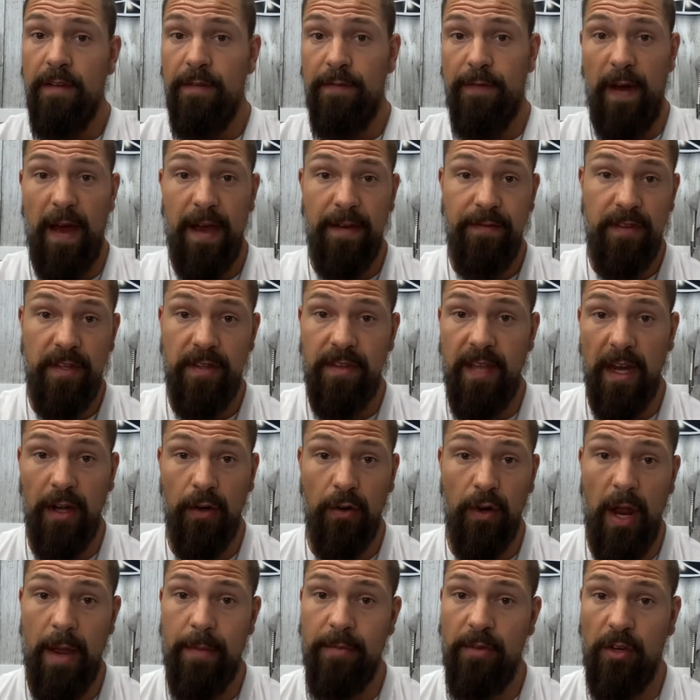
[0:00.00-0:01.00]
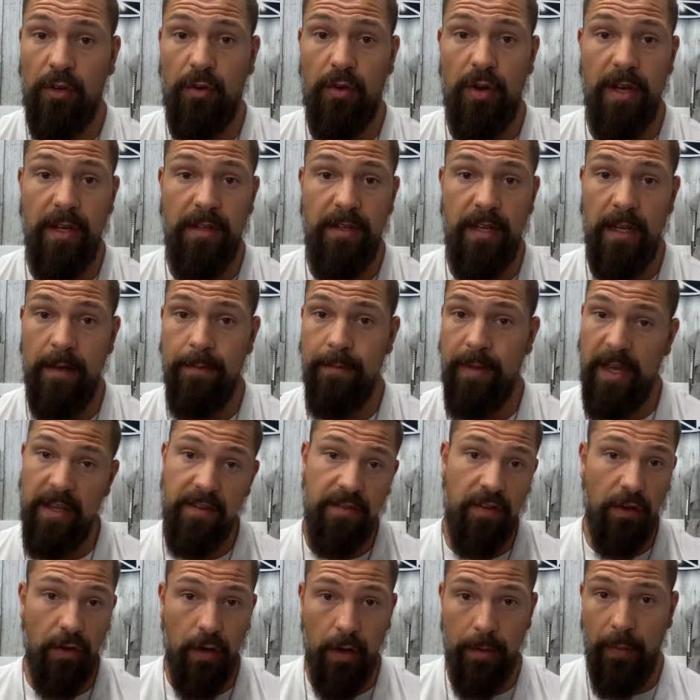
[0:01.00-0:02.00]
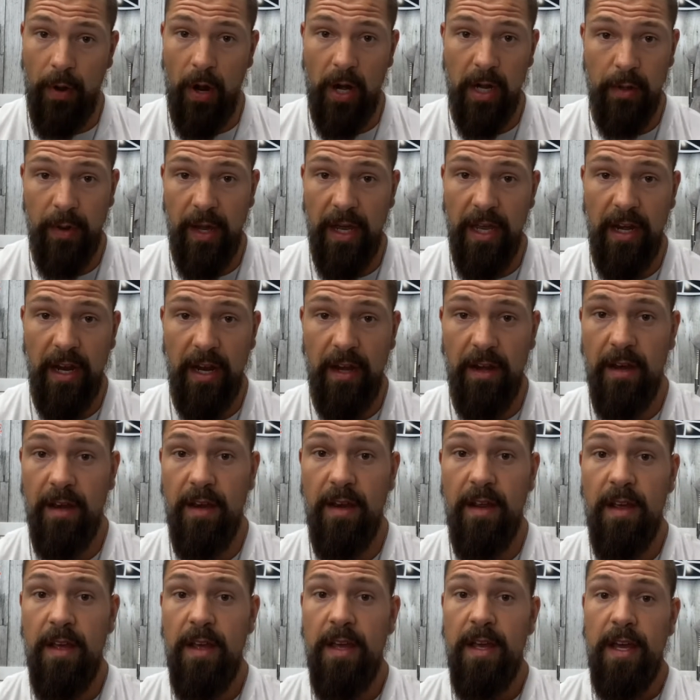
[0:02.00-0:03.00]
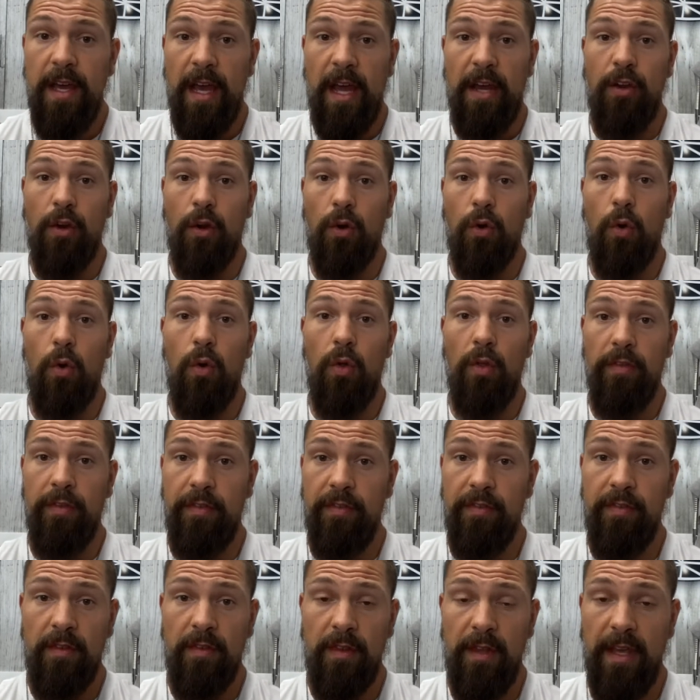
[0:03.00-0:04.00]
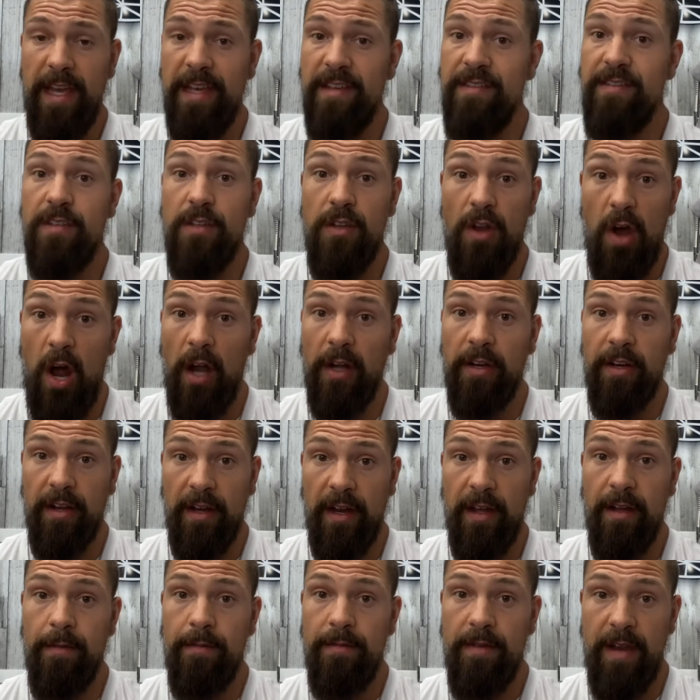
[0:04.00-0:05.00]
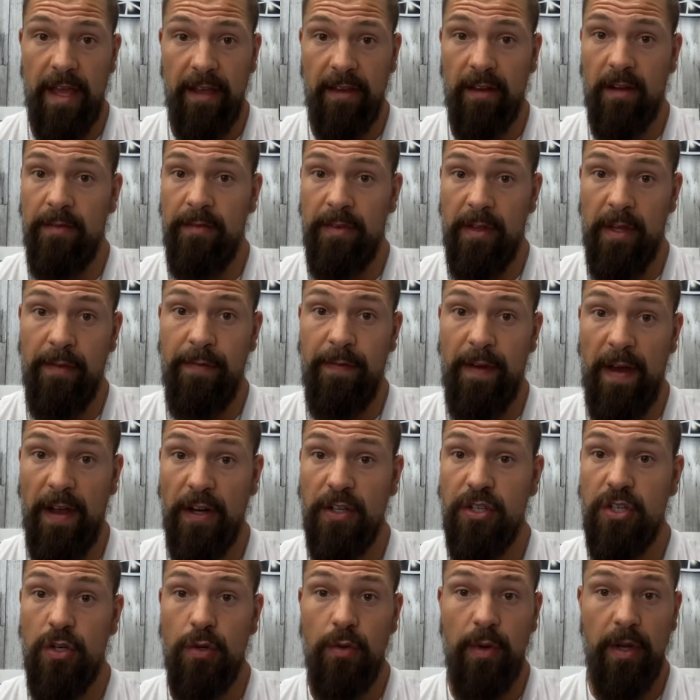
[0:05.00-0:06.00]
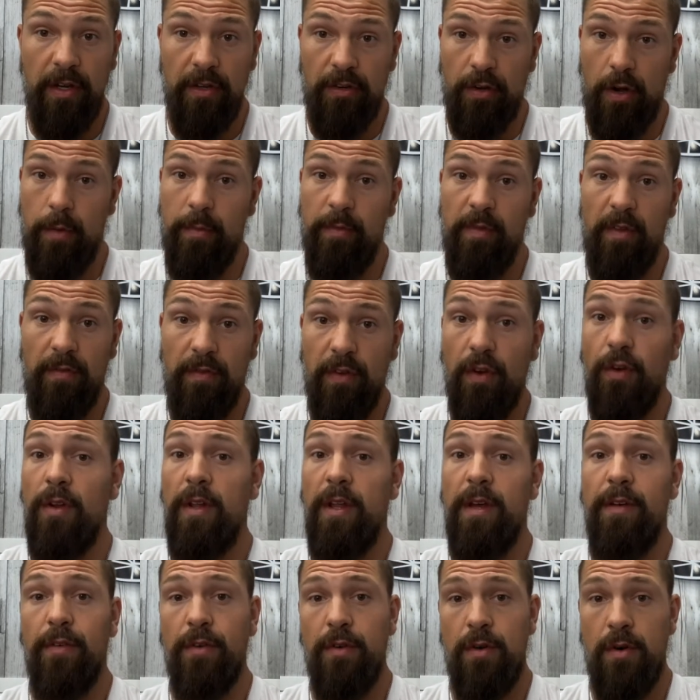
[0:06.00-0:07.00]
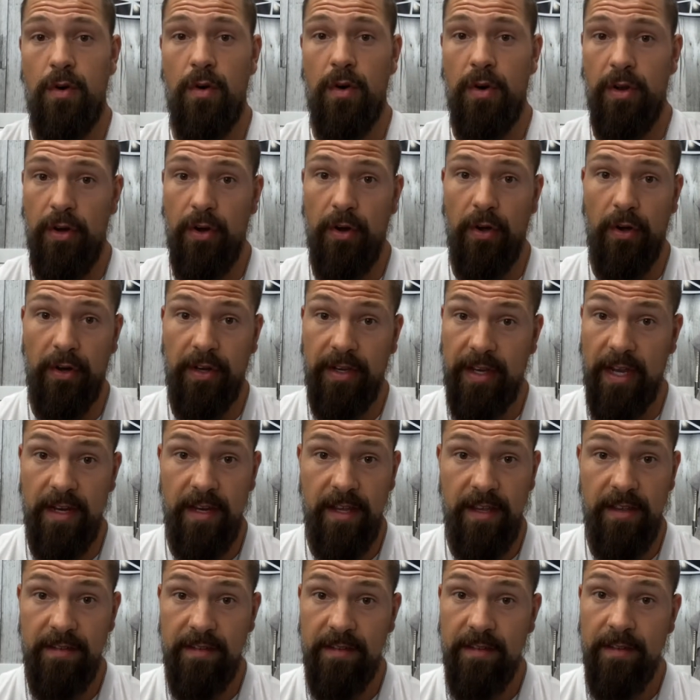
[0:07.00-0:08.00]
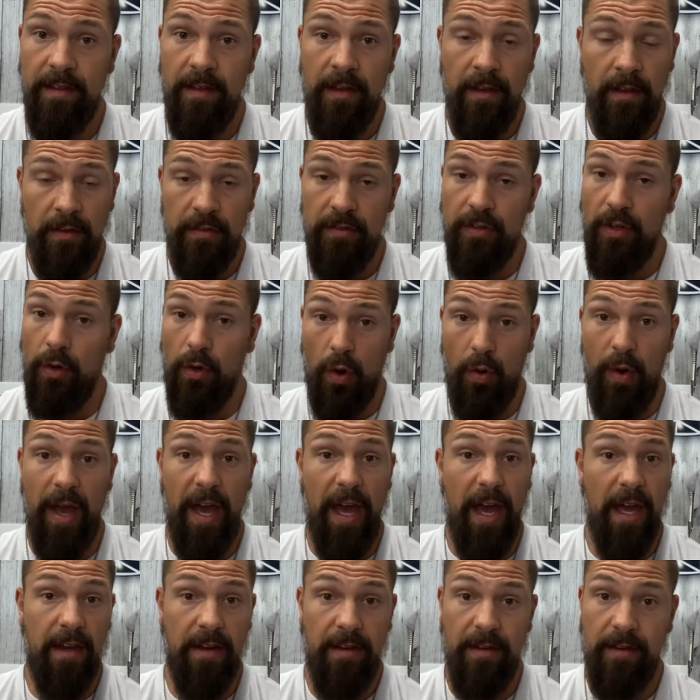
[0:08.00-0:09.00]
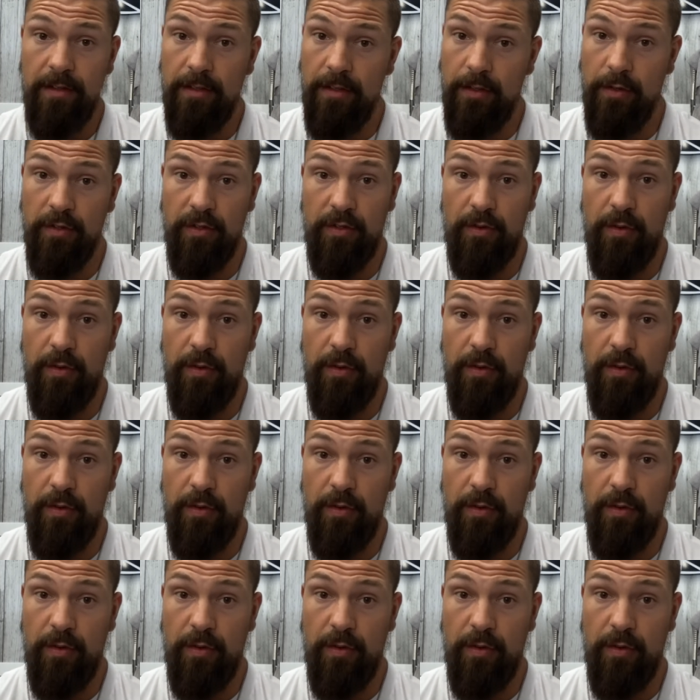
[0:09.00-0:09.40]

5 to 10 grams of creatine based on your body weight and your goals is not gonna negatively affect you in terms of your liver or your kidneys. So go ahead, use